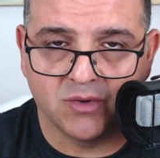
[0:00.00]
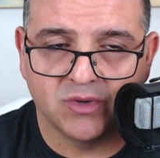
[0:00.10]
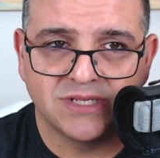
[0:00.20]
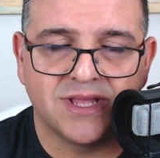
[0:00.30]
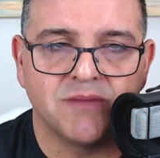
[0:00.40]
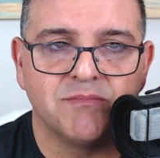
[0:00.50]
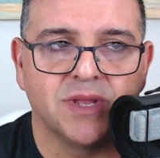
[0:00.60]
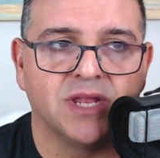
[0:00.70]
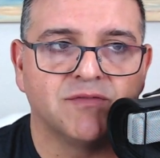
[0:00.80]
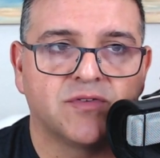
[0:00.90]
What does that
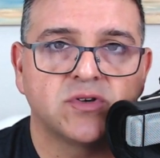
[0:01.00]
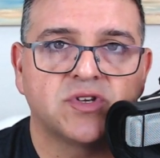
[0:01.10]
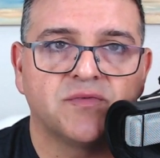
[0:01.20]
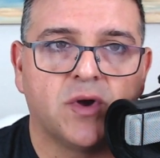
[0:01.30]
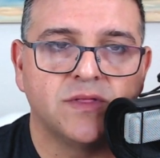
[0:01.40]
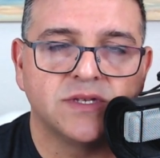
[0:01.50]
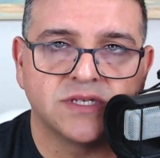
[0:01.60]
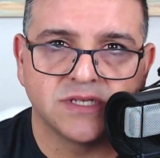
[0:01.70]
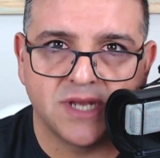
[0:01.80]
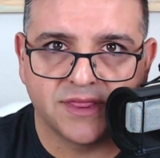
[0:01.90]
mean? First of all, this
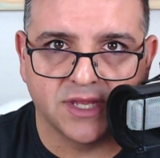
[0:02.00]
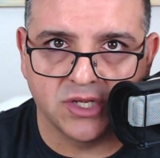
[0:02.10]
is nothing